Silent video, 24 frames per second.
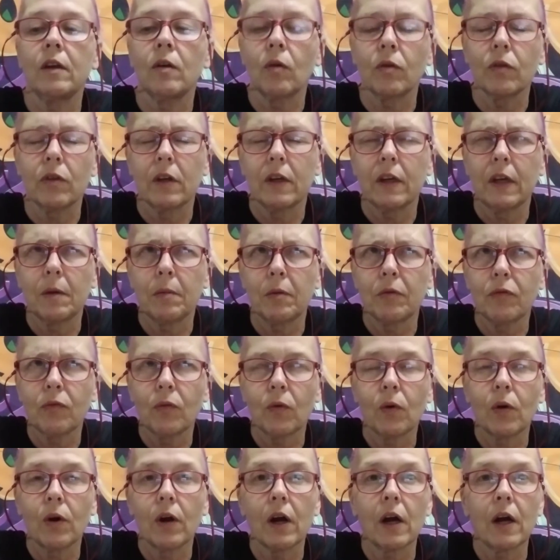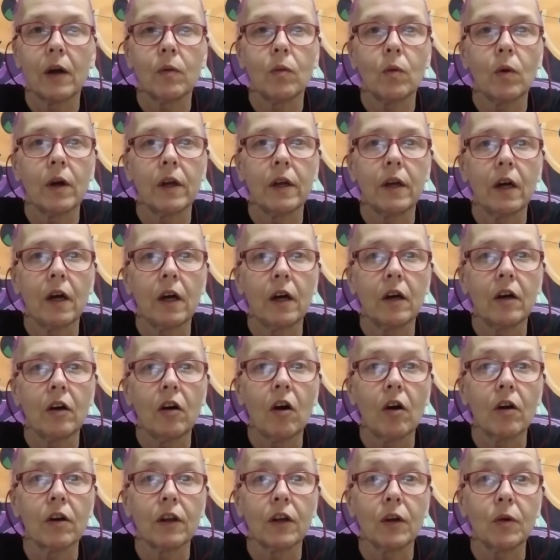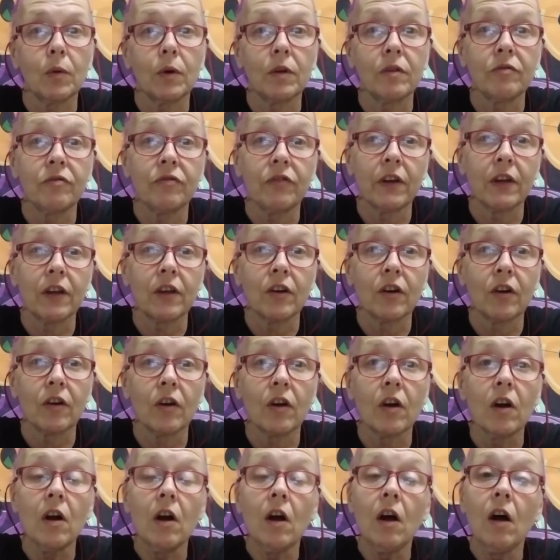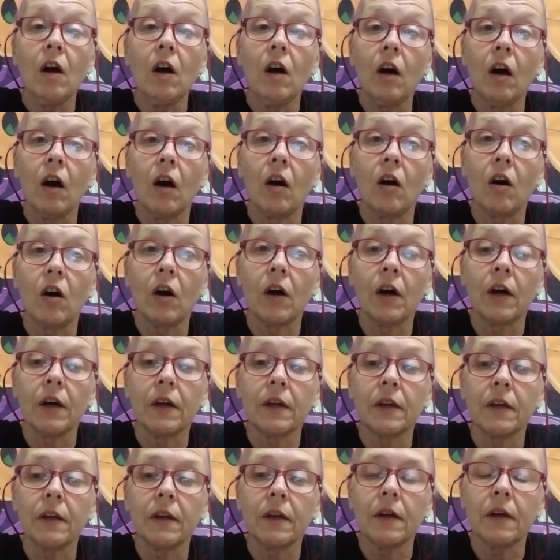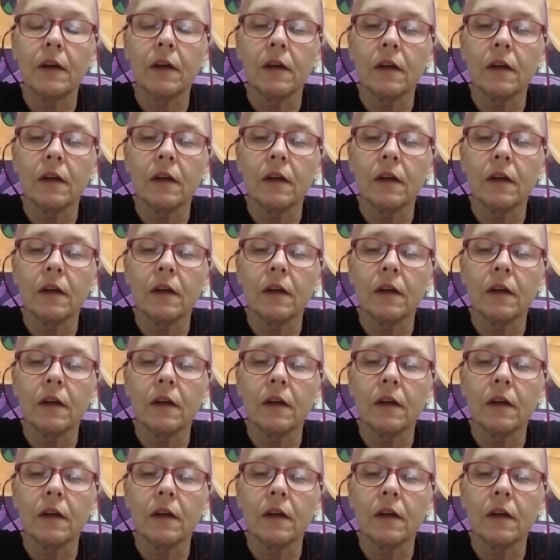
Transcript: or the day before I won a Harley Quinn figure on